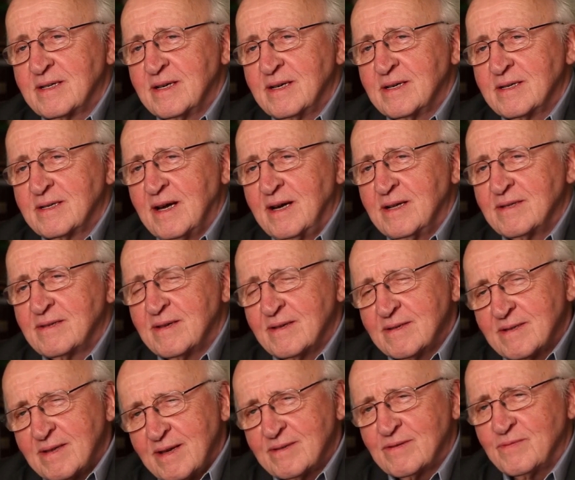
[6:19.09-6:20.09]
God
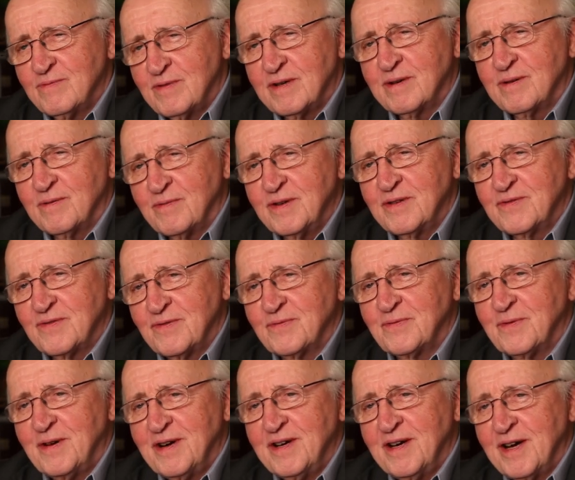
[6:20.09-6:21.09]
says that's one of the reasons
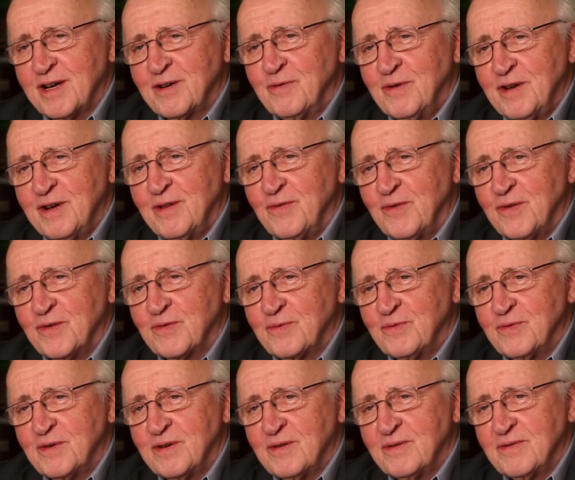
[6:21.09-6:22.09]
why I created this
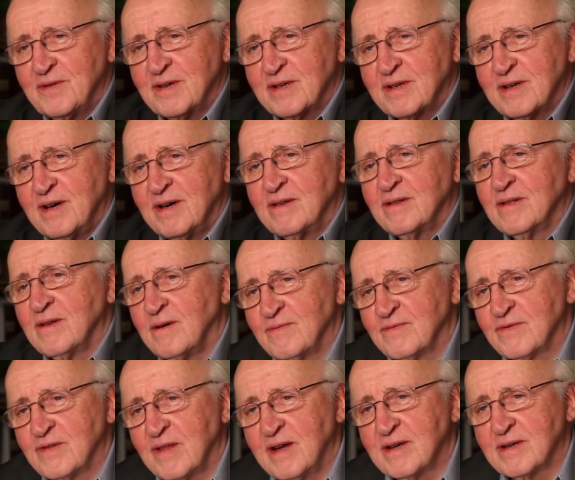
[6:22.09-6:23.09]
world, that God
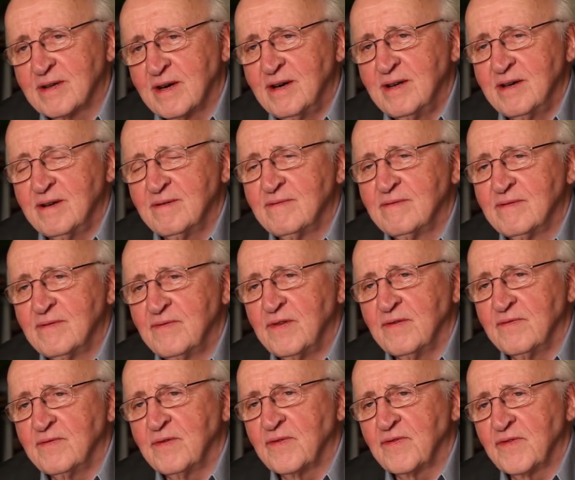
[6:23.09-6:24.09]
loves that kind of
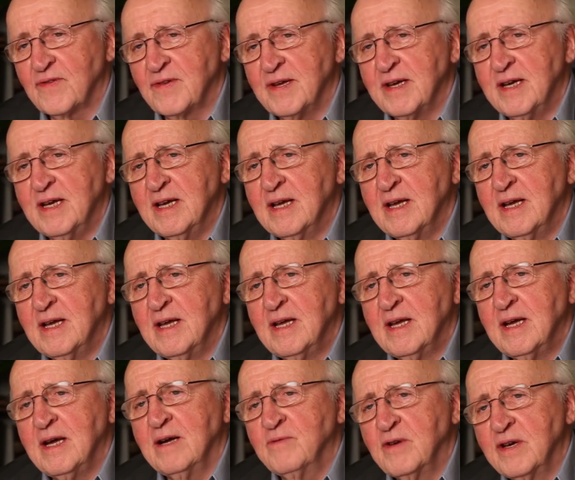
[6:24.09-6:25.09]
diversity,
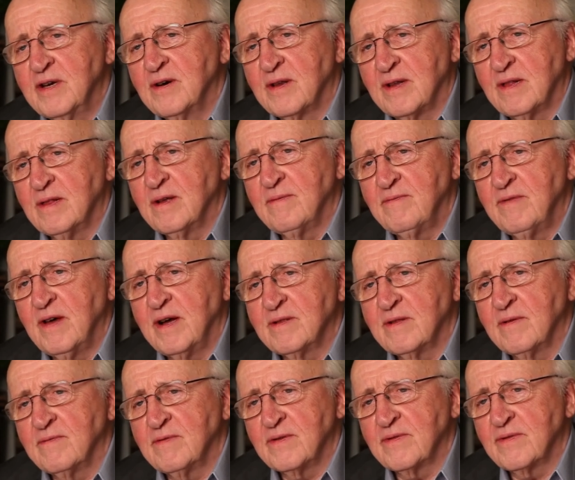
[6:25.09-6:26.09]
and we ought to love that
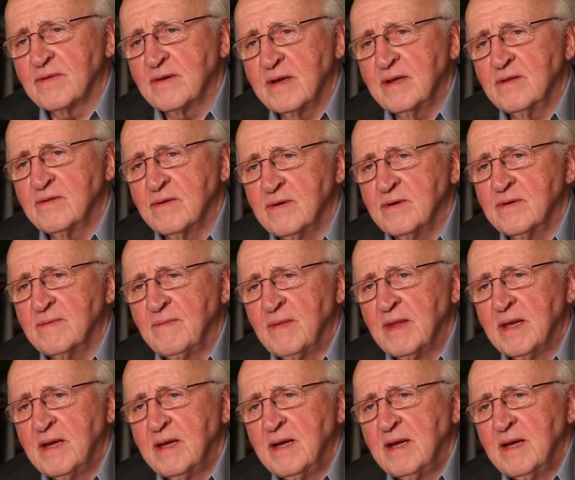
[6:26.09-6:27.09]
diversity too.
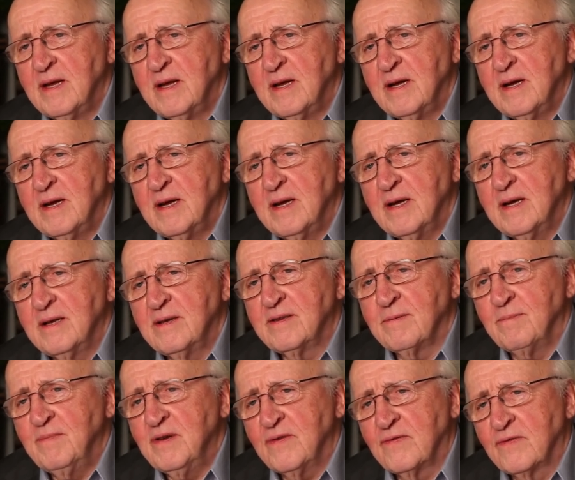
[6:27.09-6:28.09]
And to
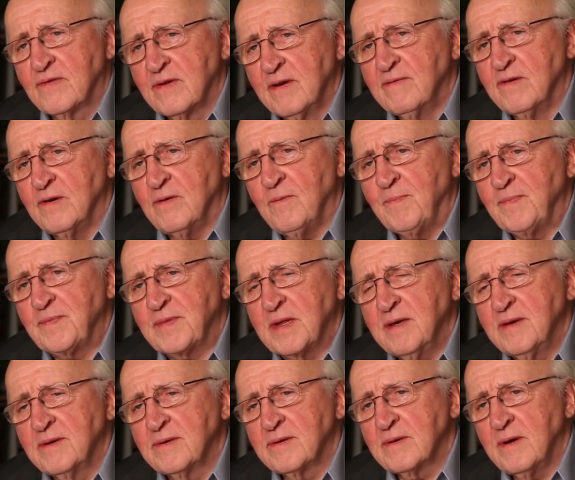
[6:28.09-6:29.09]
be civil
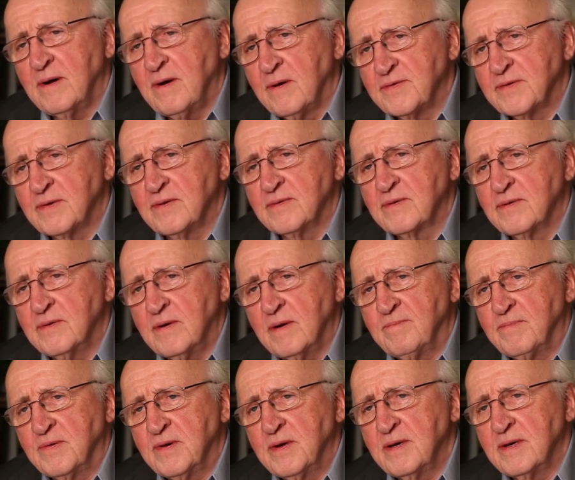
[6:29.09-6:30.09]
is also to
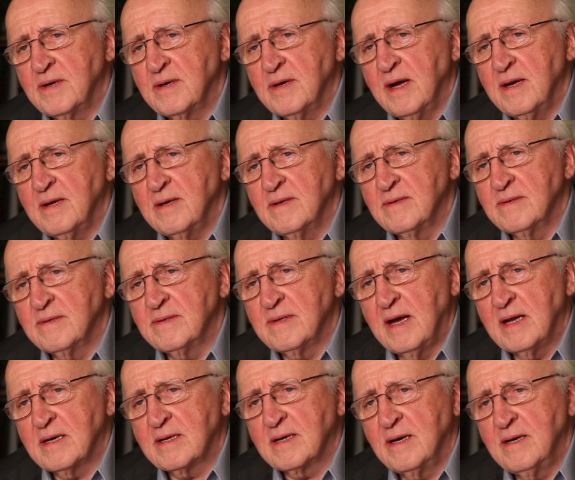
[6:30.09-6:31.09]
appreciate
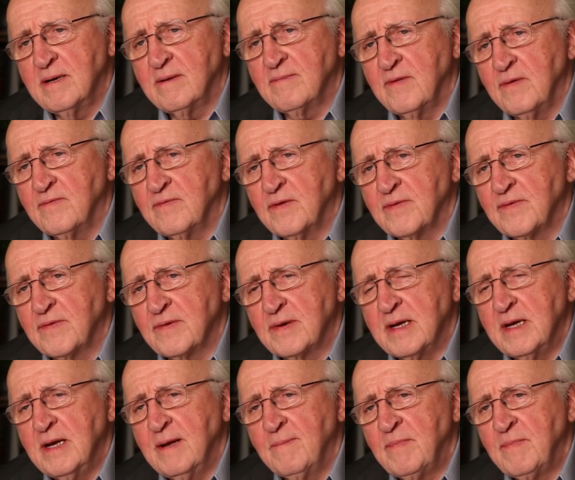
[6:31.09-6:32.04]
that kind of diversity,